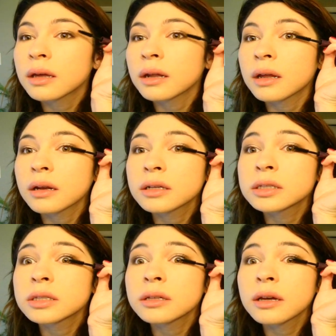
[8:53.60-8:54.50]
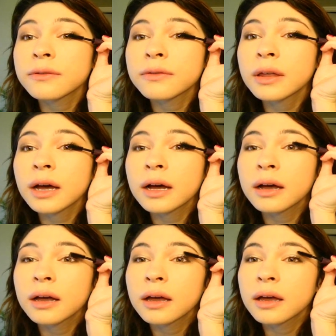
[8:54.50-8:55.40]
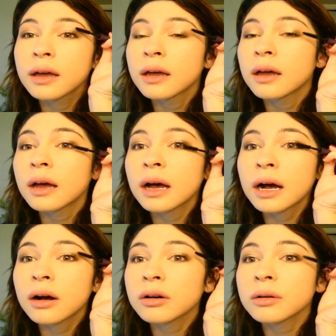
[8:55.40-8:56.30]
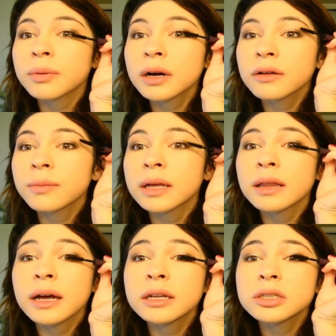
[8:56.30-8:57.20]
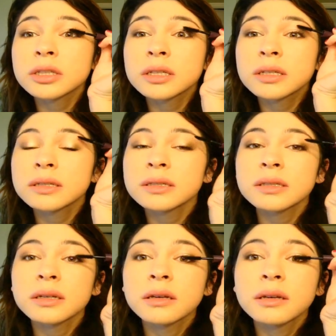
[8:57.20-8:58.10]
And I just do that for the outer part of my lashes